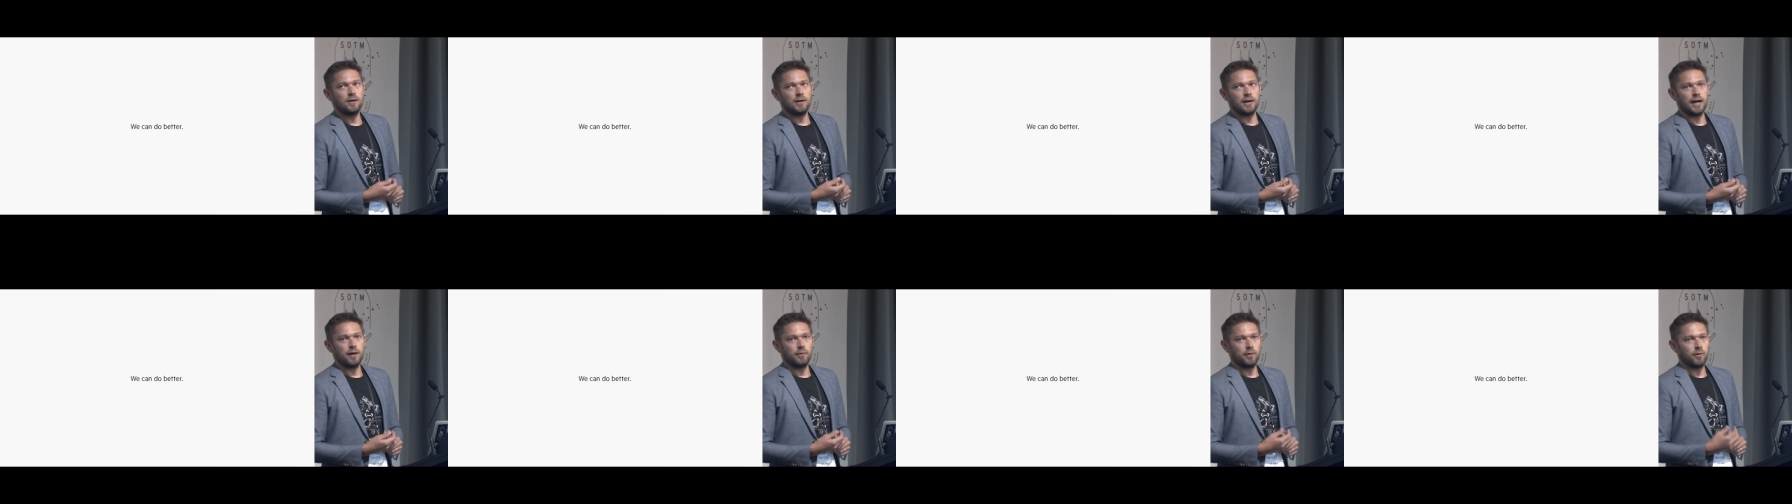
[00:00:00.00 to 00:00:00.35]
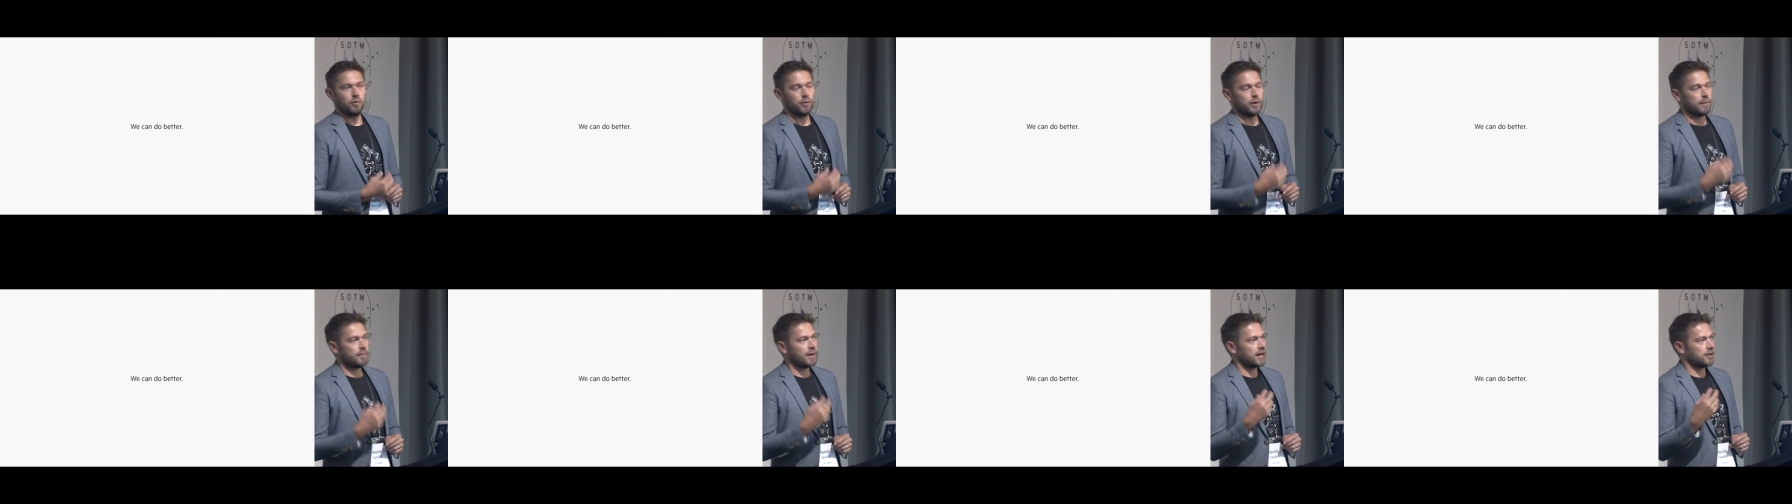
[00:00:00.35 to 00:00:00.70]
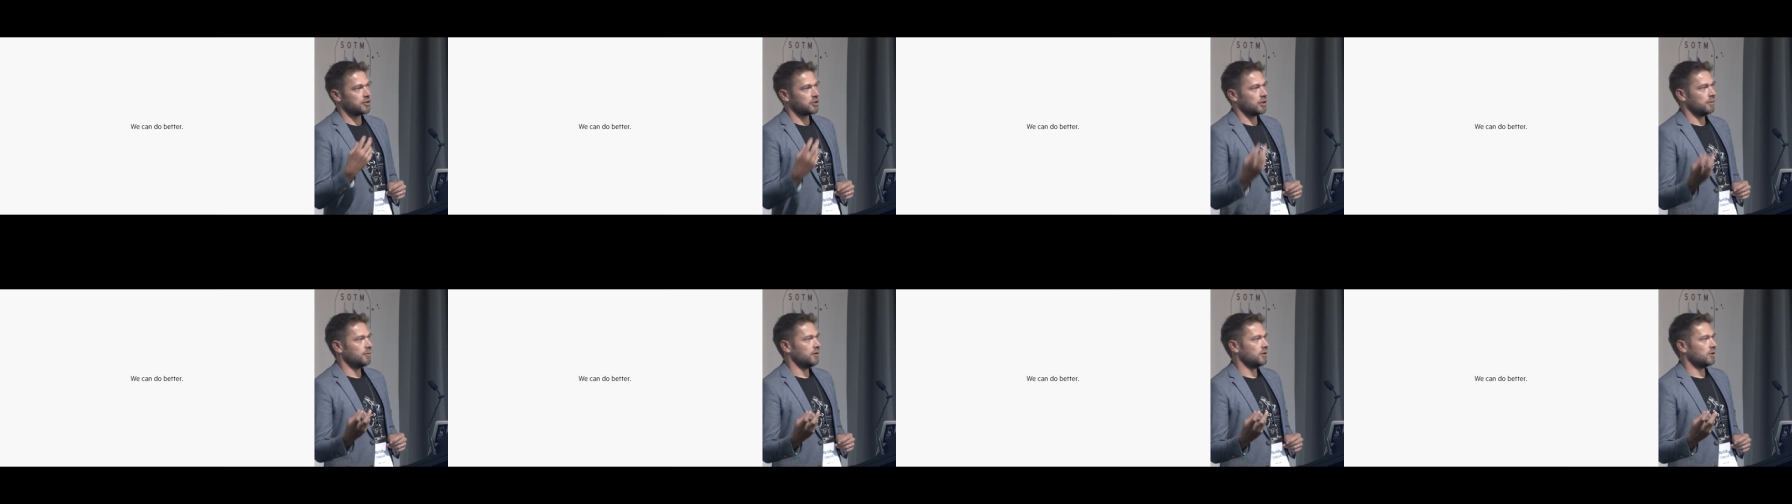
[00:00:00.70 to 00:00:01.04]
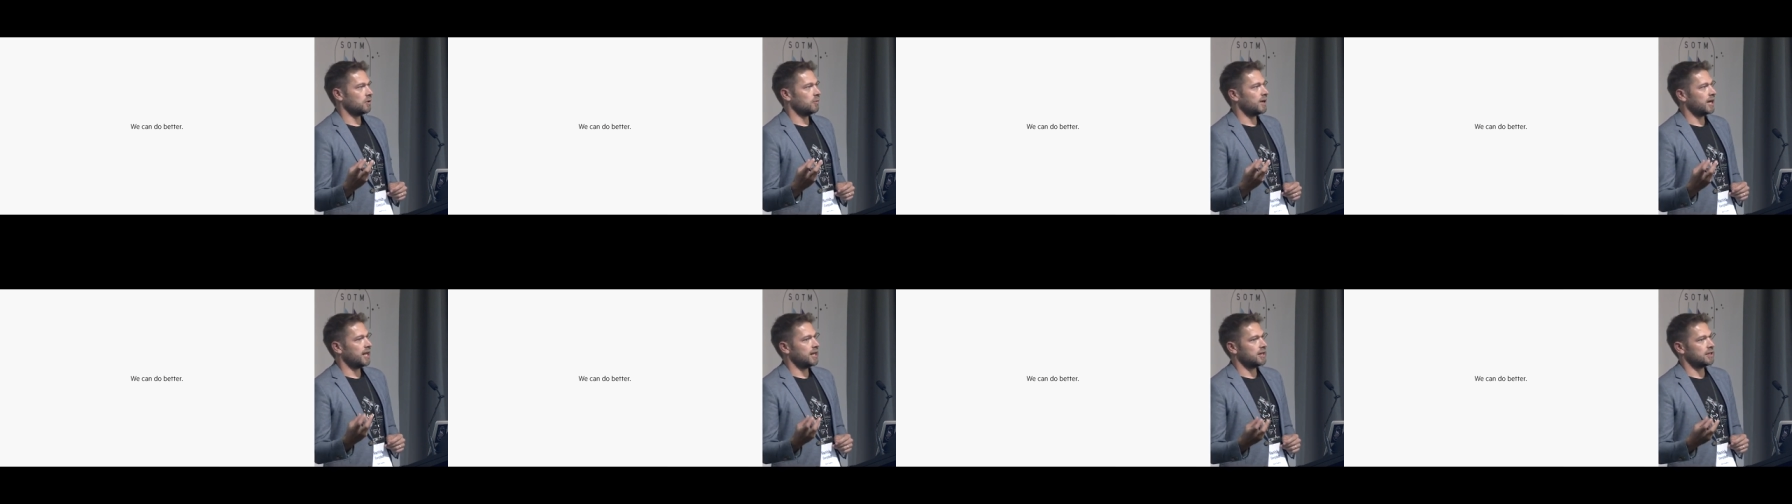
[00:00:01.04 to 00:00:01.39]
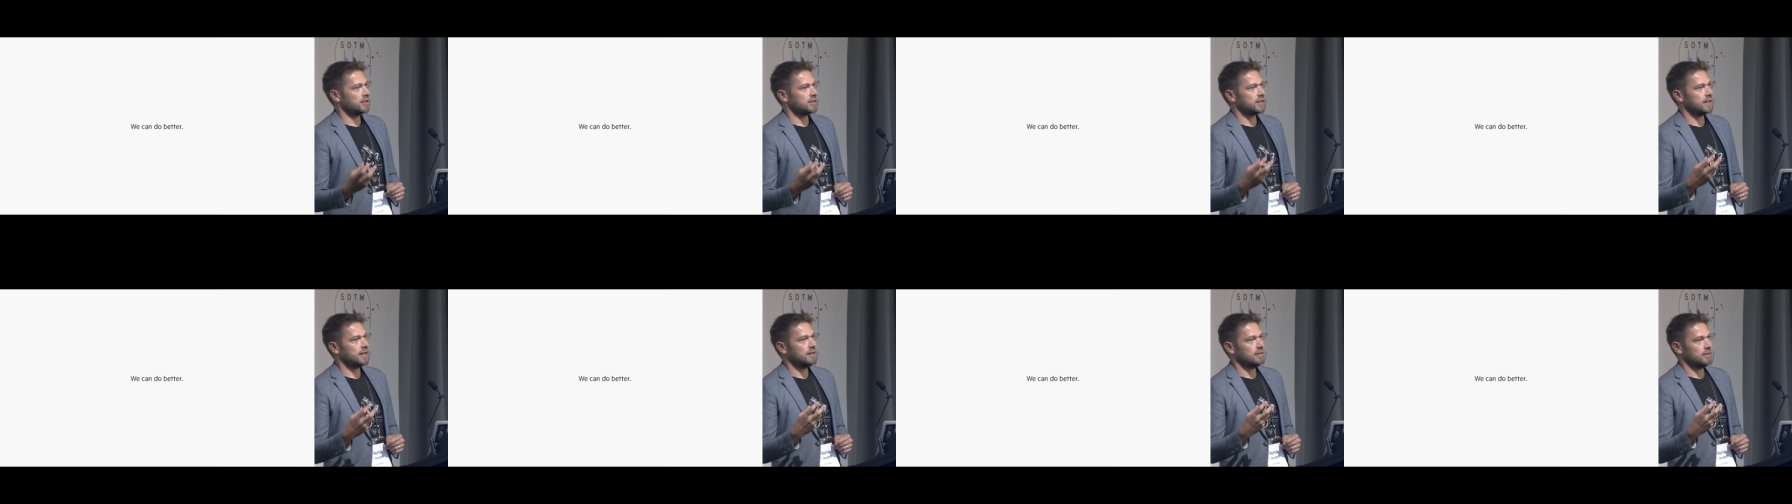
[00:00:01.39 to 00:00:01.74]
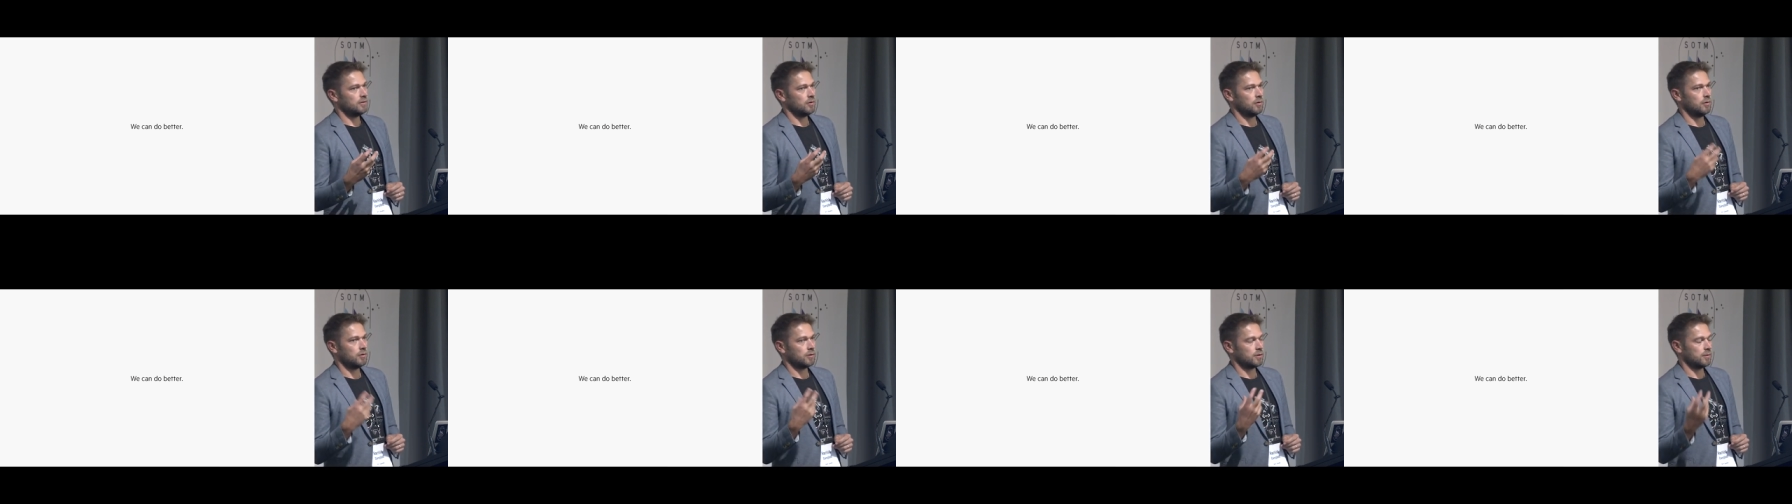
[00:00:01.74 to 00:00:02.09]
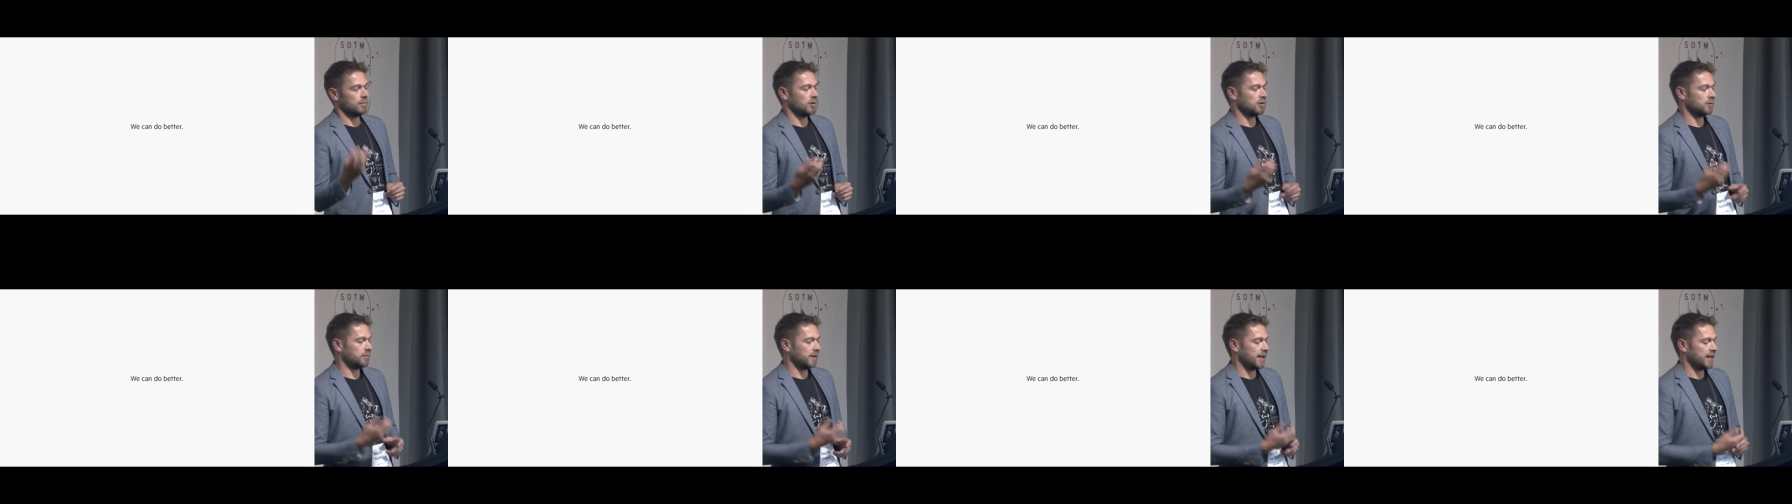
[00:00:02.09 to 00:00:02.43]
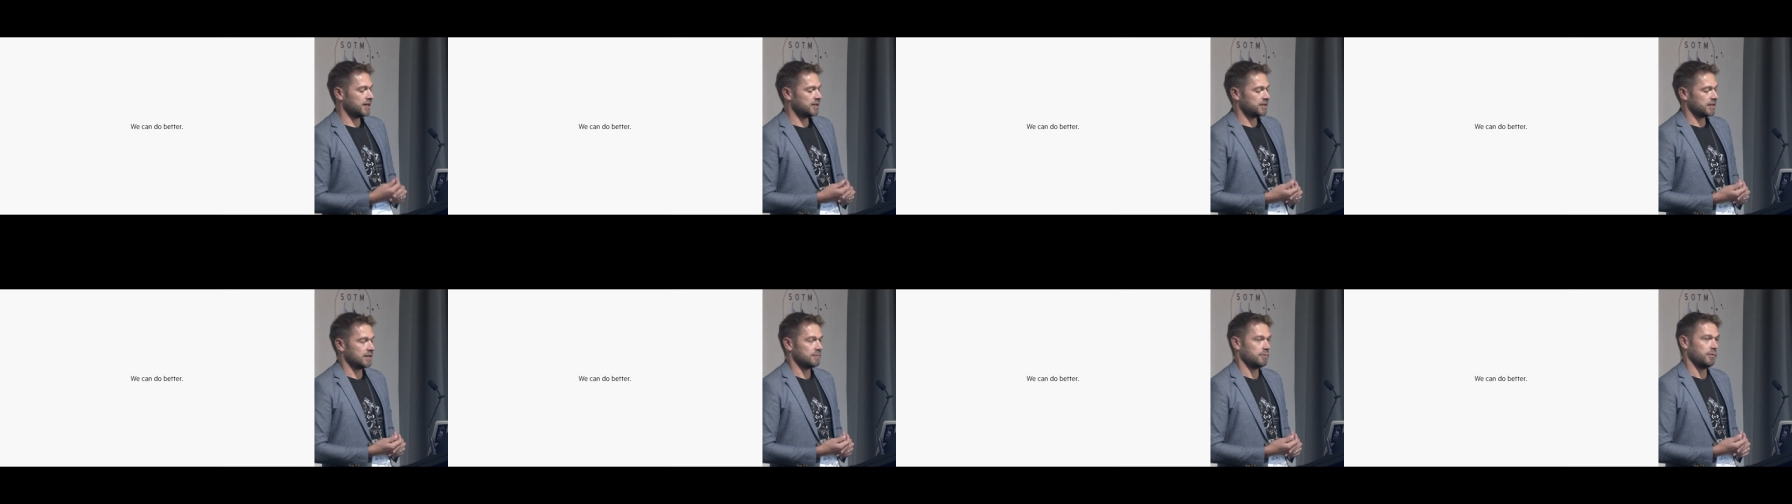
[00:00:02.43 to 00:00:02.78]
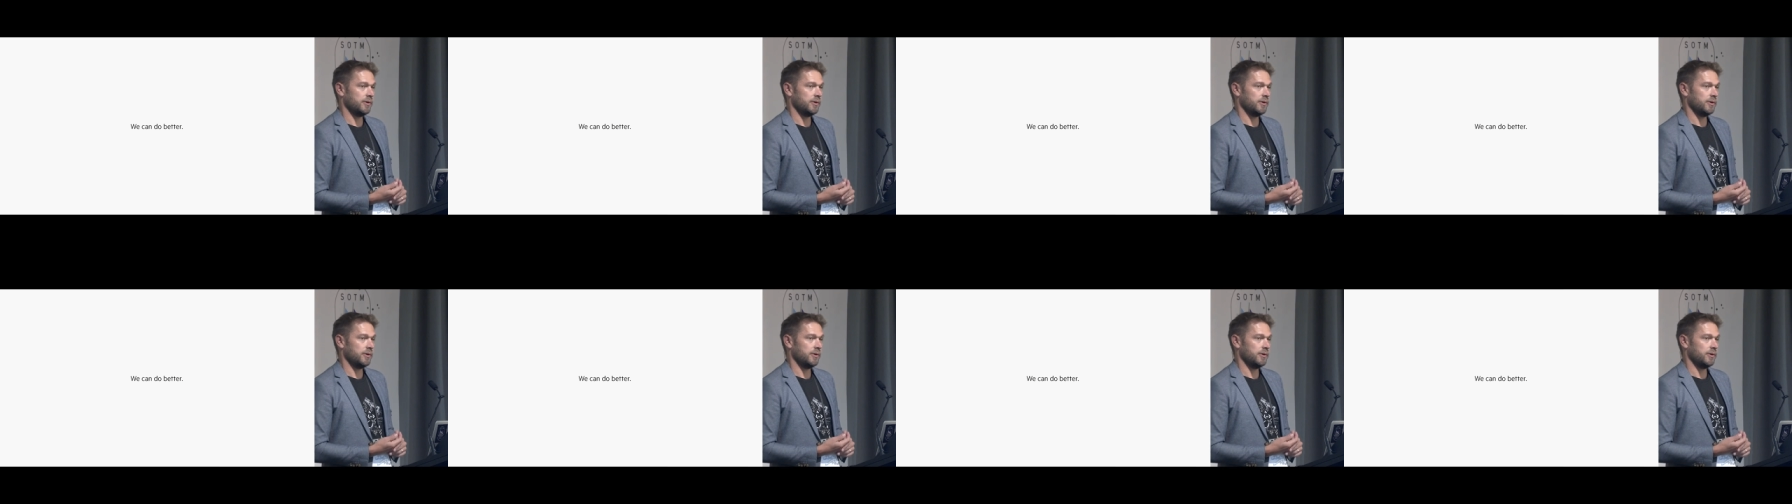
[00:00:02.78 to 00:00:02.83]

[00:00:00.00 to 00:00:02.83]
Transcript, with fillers: uh, or we might attribute to one agency or to multiple agencies,